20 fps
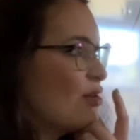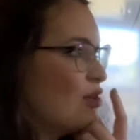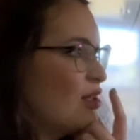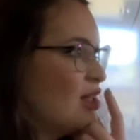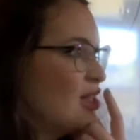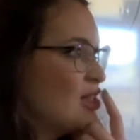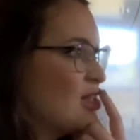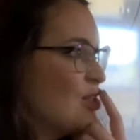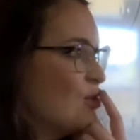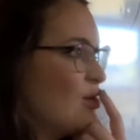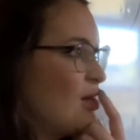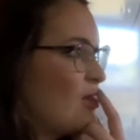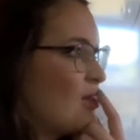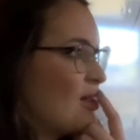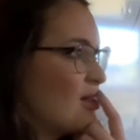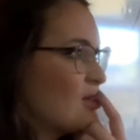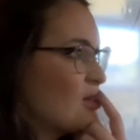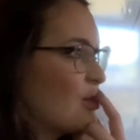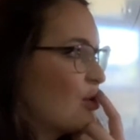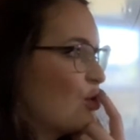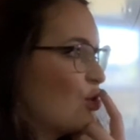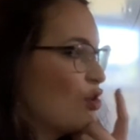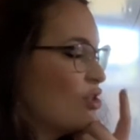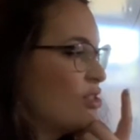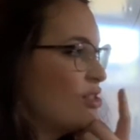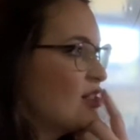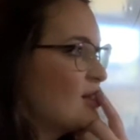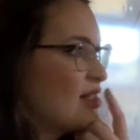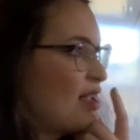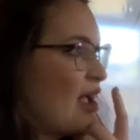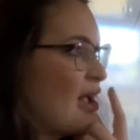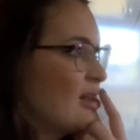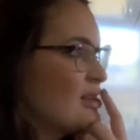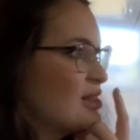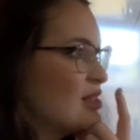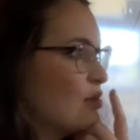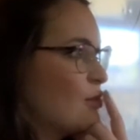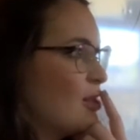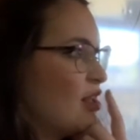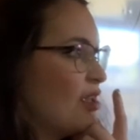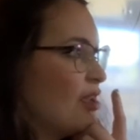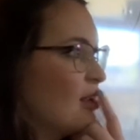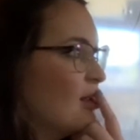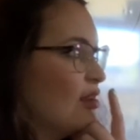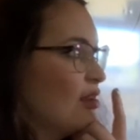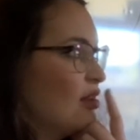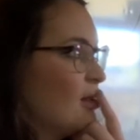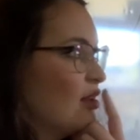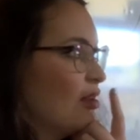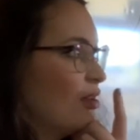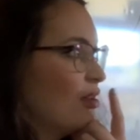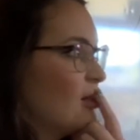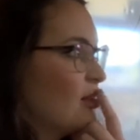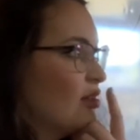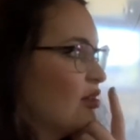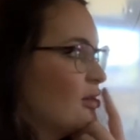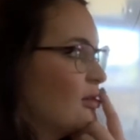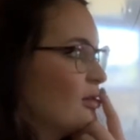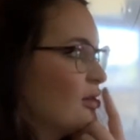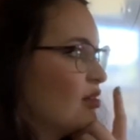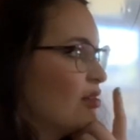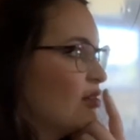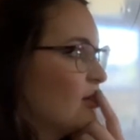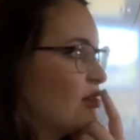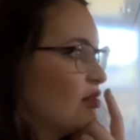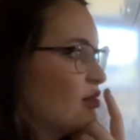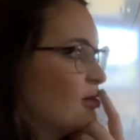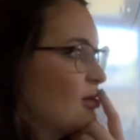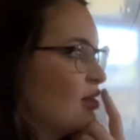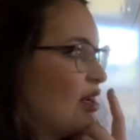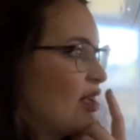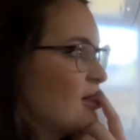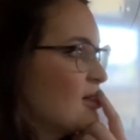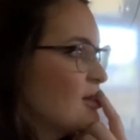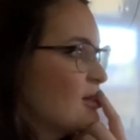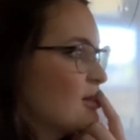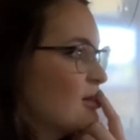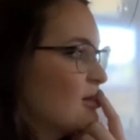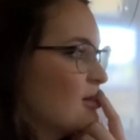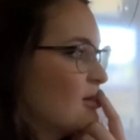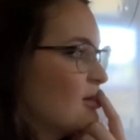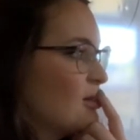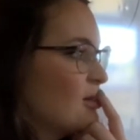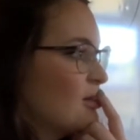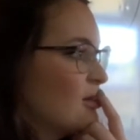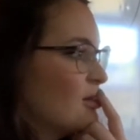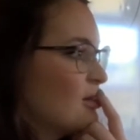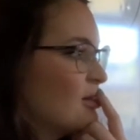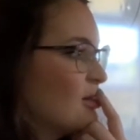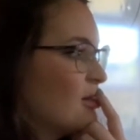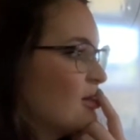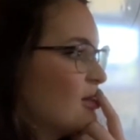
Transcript: really do anything, so the chrysalis has to be on a tree.